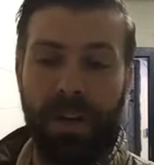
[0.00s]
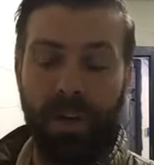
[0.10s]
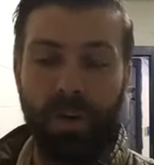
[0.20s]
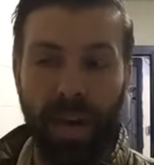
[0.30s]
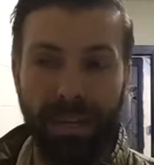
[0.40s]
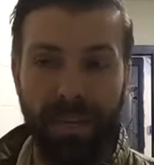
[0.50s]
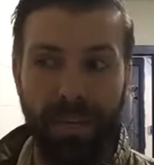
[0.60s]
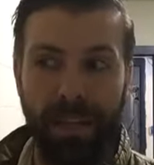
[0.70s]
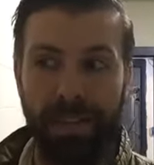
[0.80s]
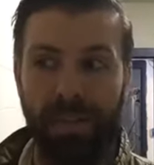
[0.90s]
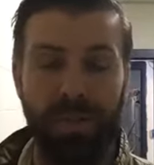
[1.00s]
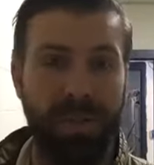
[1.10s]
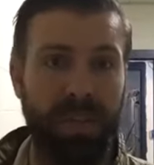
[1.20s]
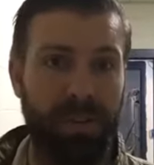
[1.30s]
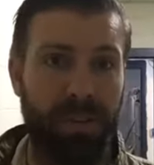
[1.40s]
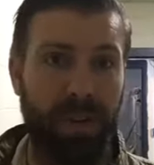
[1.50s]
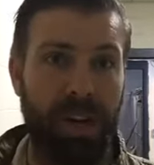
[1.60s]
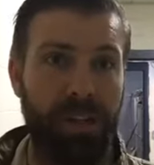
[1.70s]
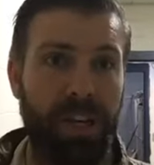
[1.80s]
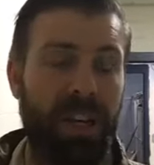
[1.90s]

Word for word: who estimates, who sells the project,